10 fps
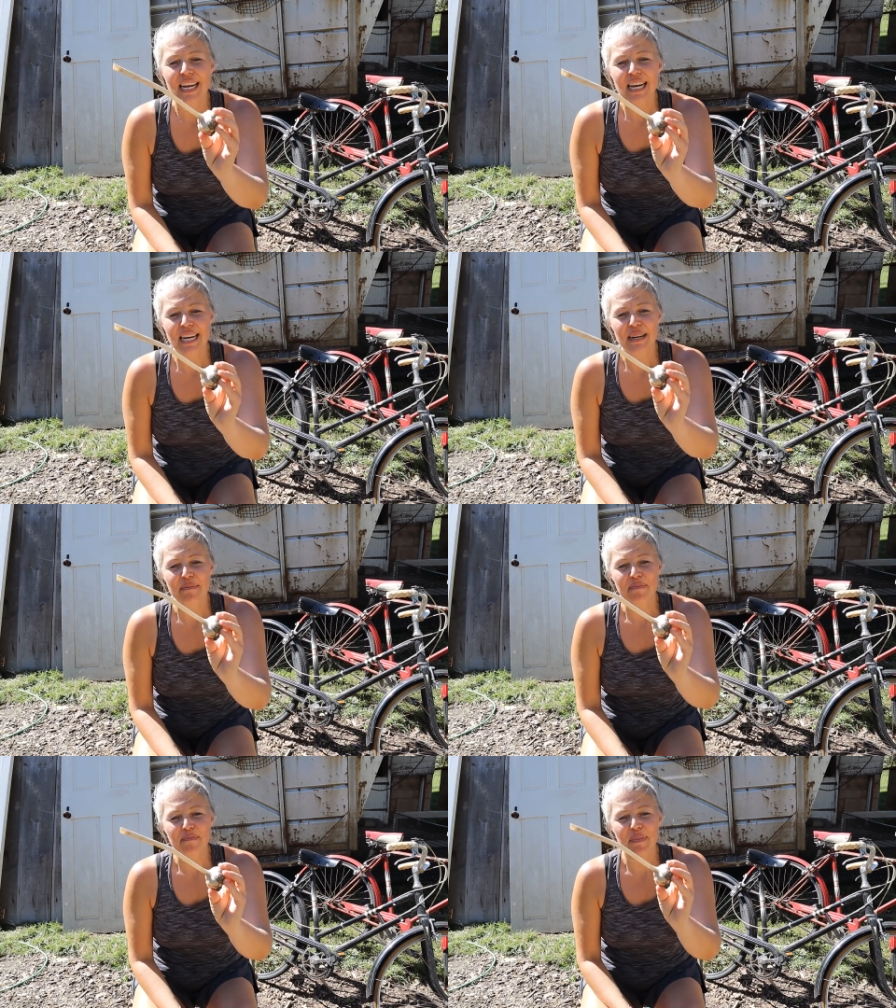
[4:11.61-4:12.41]
Um,
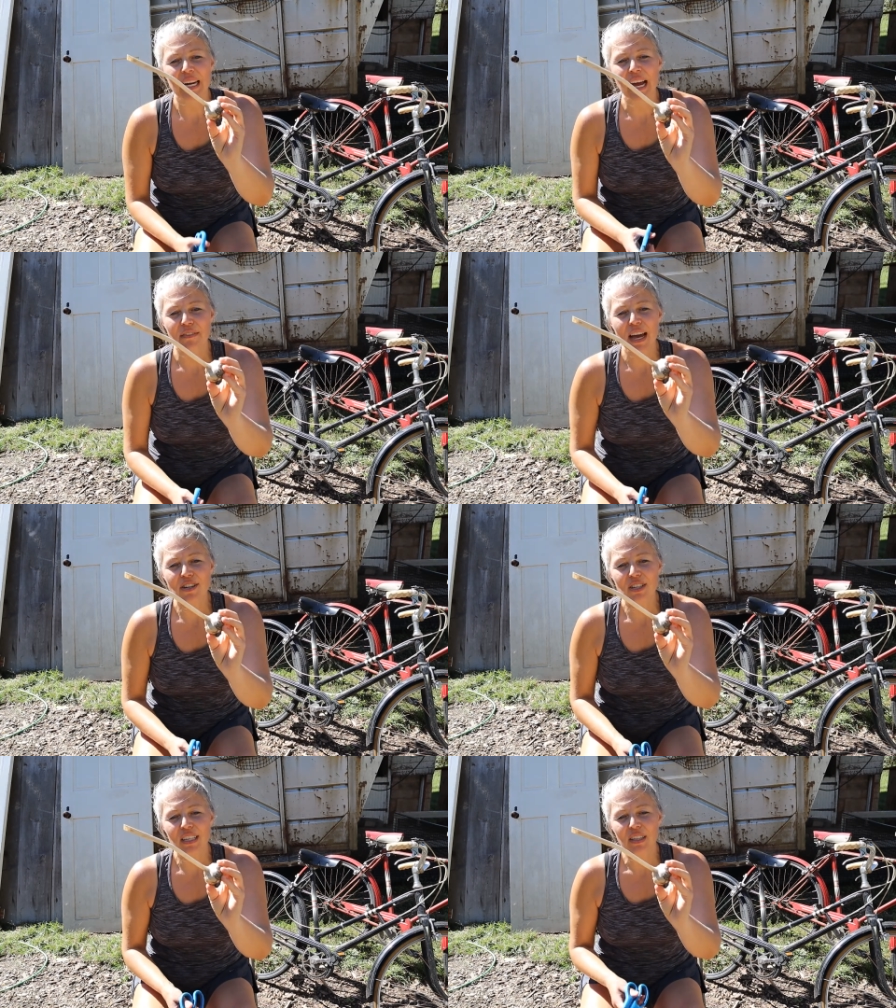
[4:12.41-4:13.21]
but I've
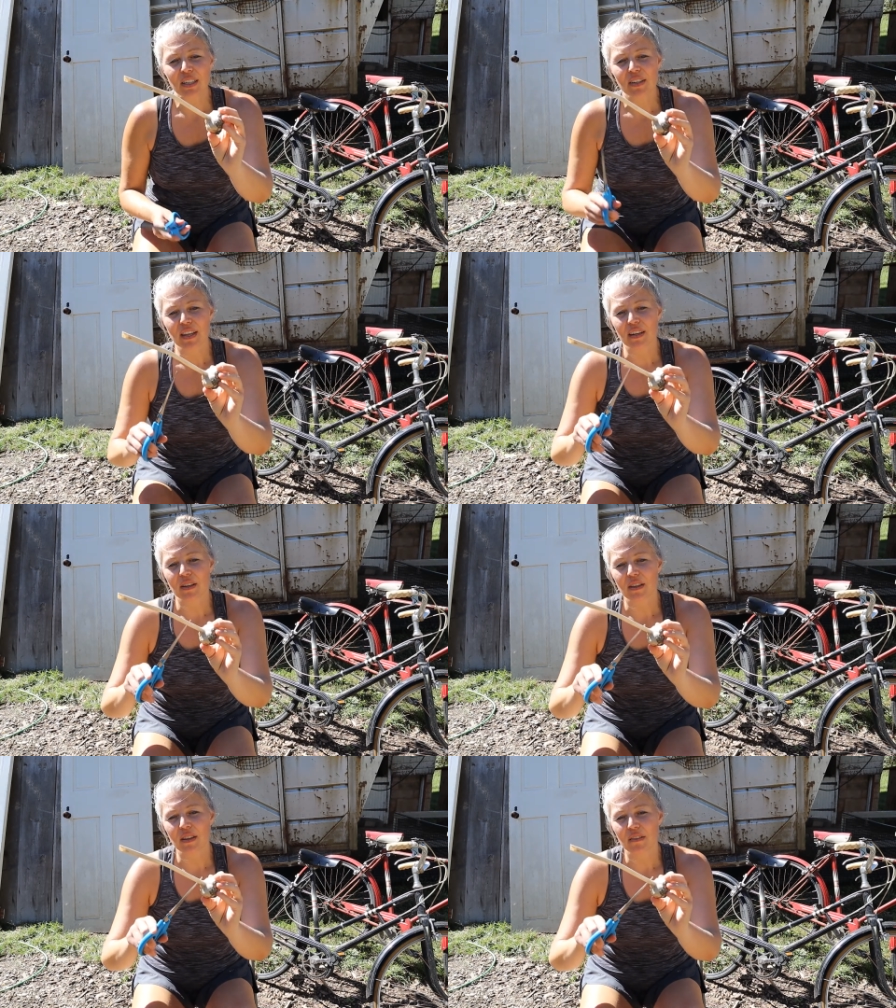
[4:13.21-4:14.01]
actually learned that
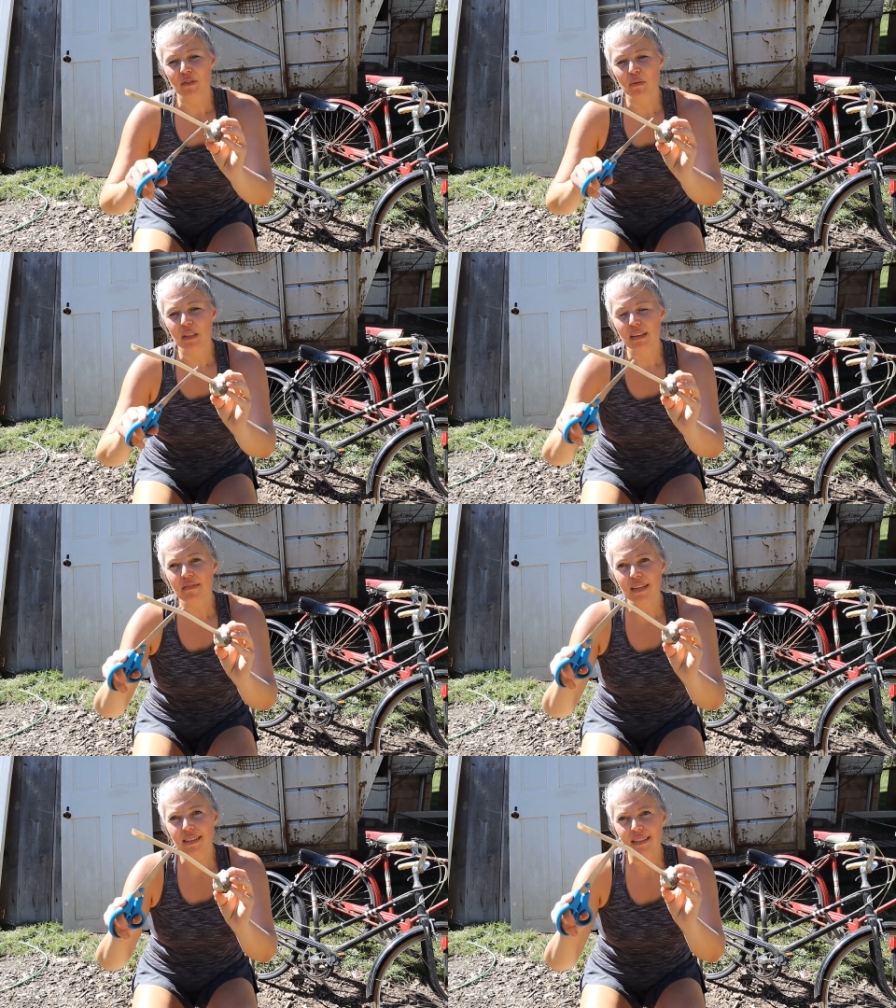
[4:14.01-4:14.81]
if you leave
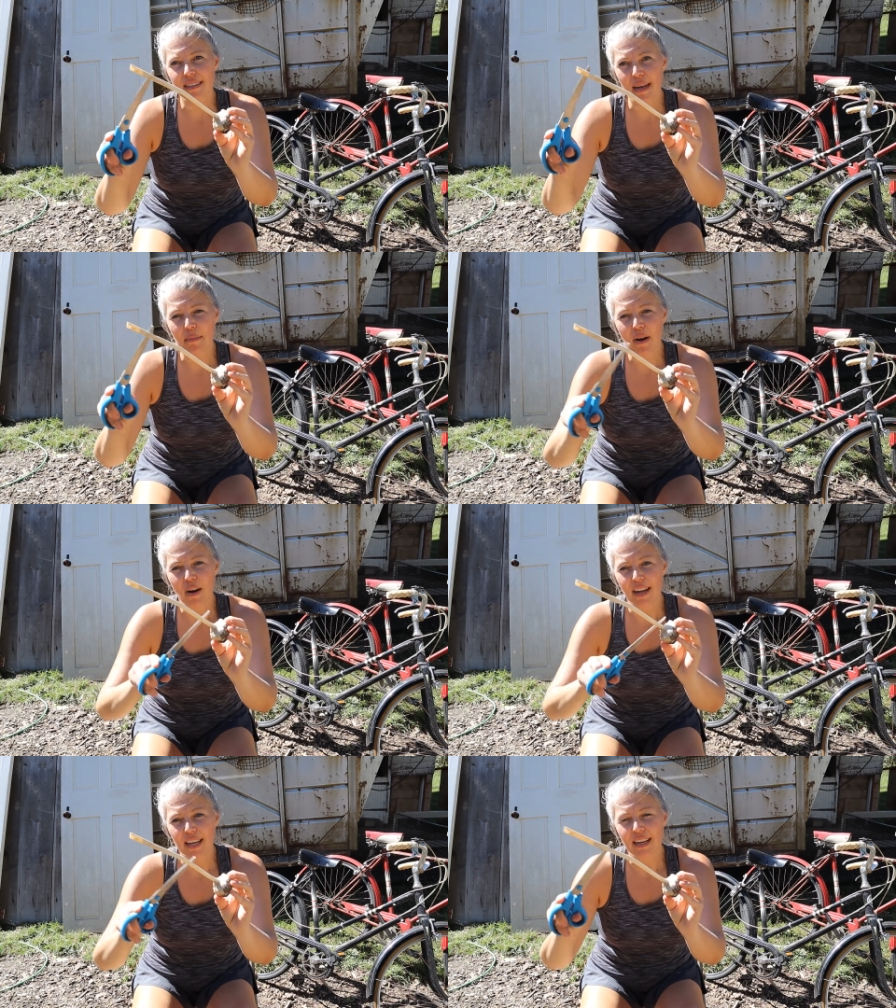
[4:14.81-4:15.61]
this stem
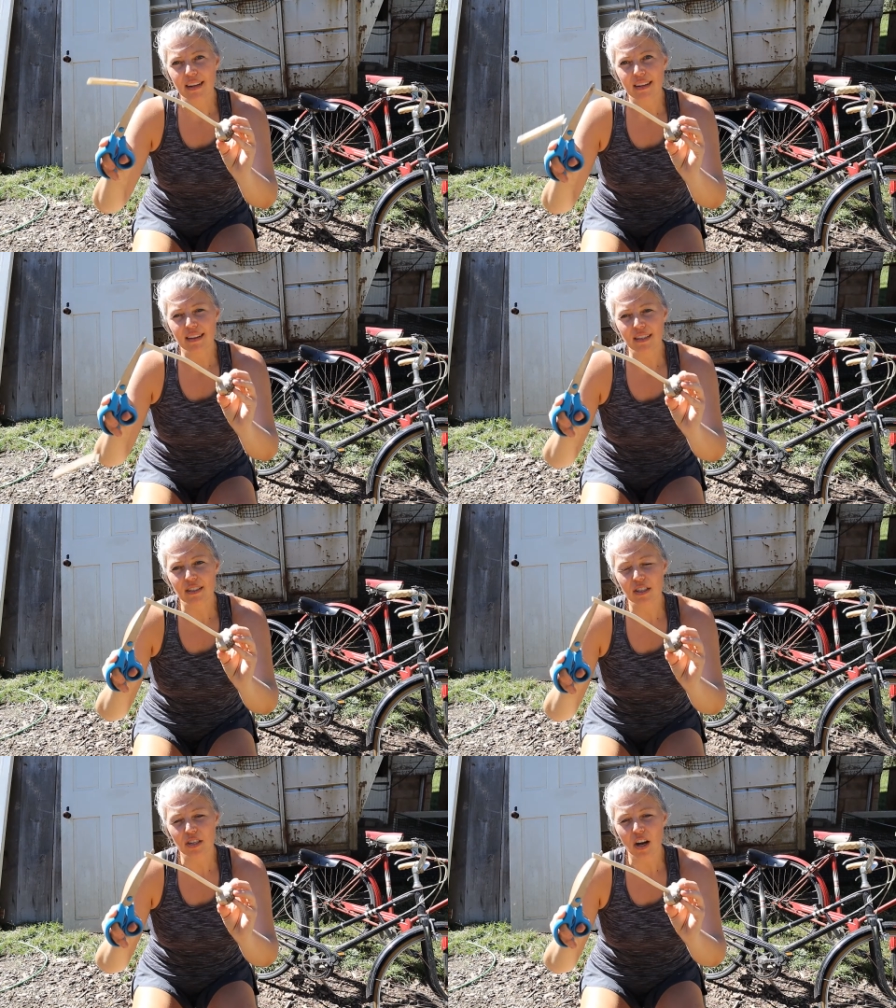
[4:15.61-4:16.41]
on it, this
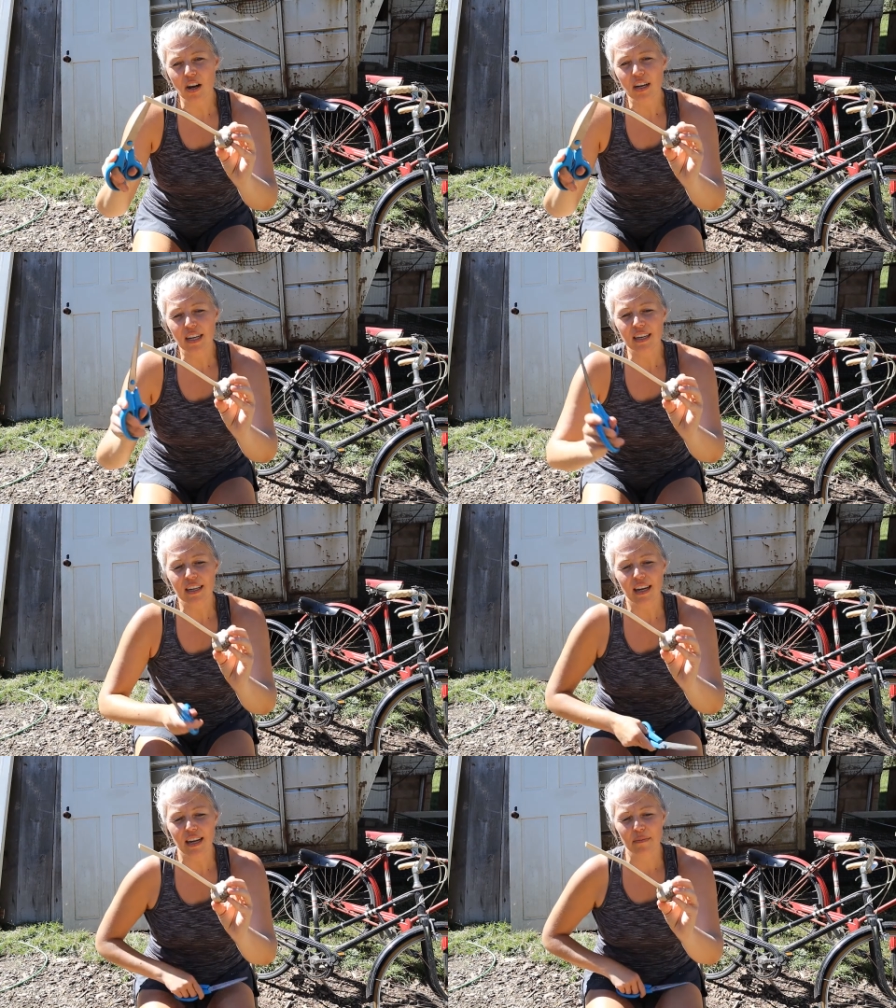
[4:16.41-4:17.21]
stalk,
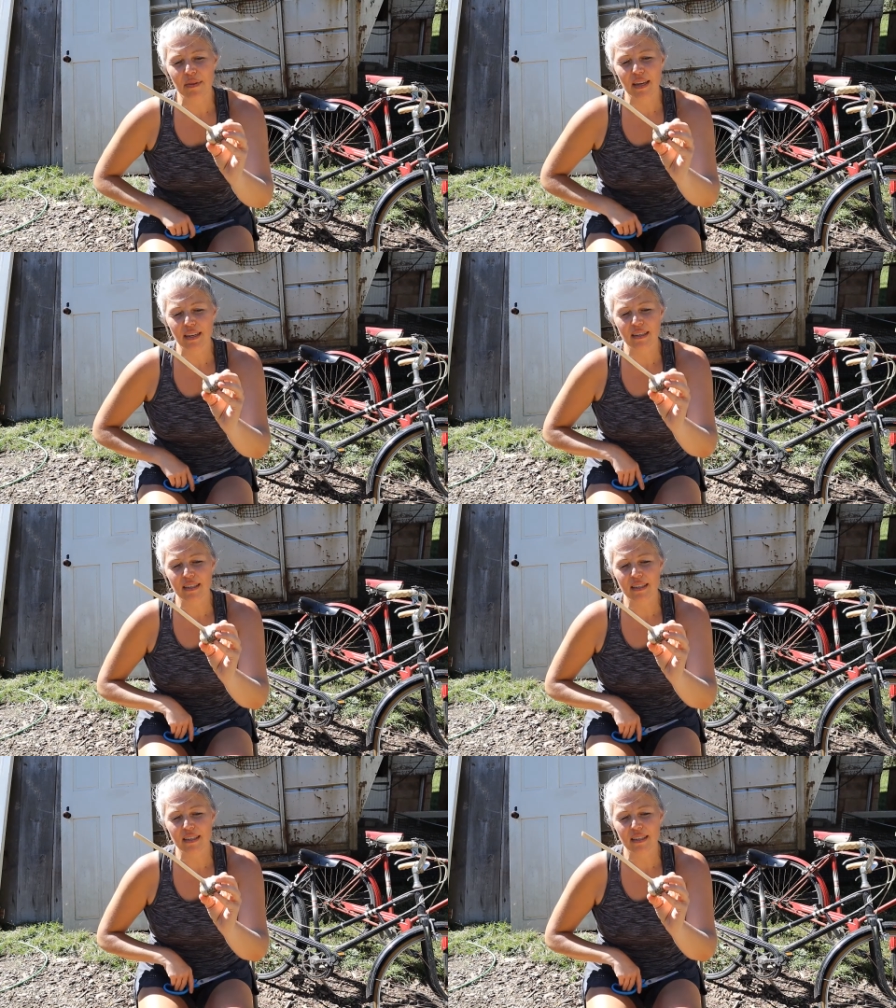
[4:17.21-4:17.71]
um, it